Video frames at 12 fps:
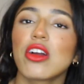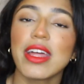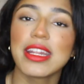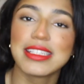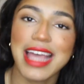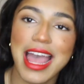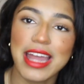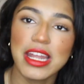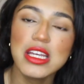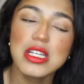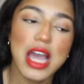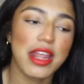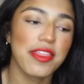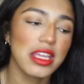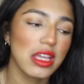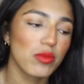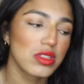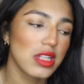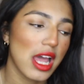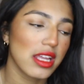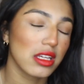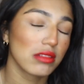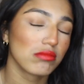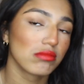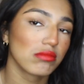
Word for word: I got that in 10 and I think it was like,